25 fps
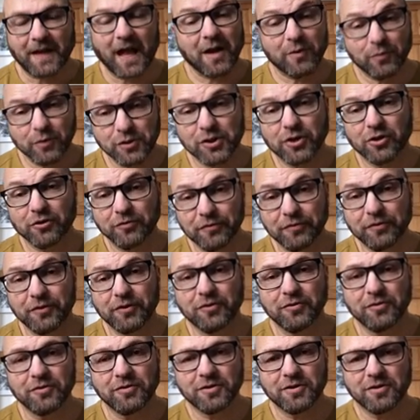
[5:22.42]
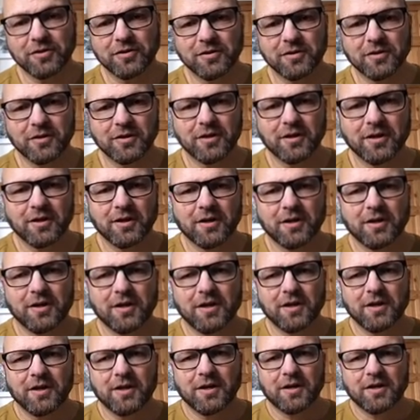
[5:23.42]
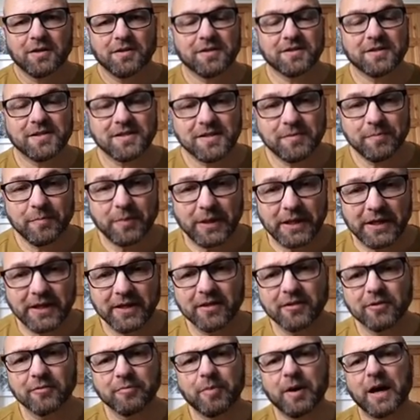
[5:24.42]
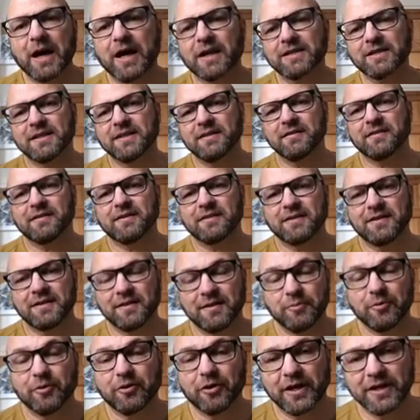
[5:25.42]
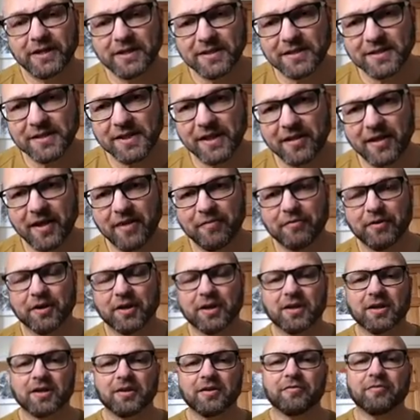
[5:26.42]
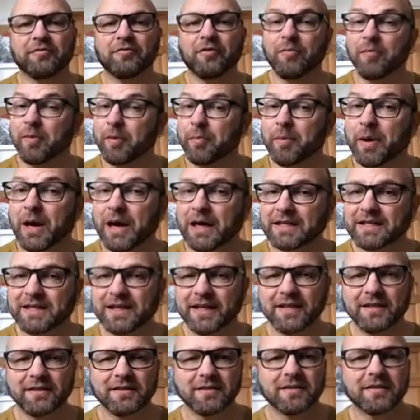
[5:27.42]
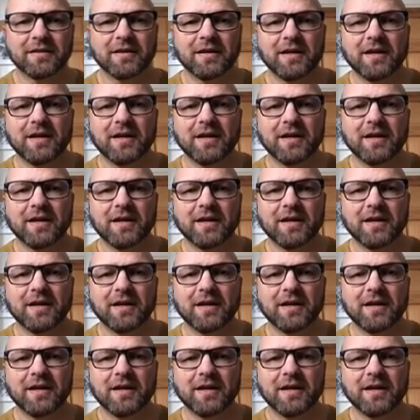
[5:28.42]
I was confused. This is a political party that had liberated South Africa from apartheid,